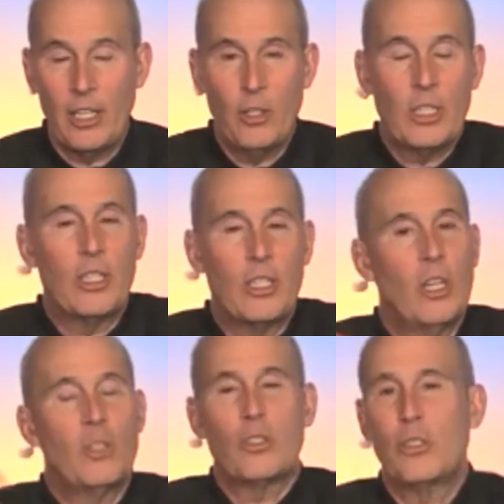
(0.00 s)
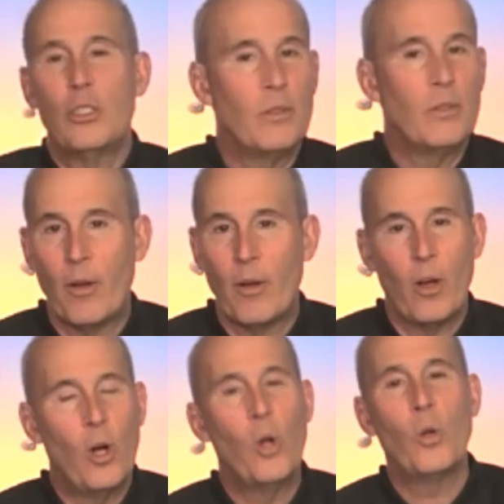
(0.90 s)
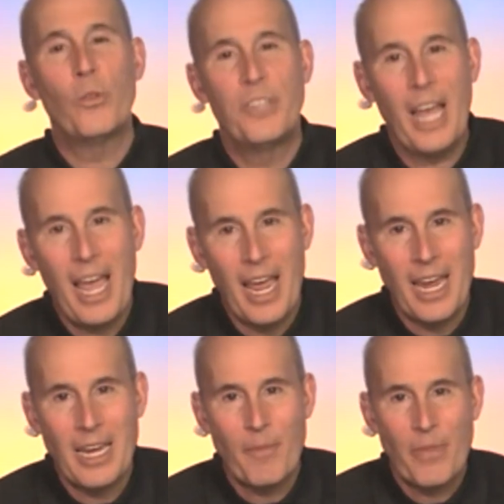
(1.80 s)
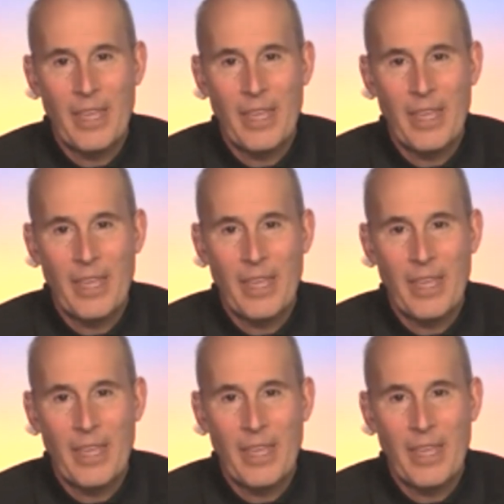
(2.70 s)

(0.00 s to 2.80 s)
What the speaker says: You can go through a whole day,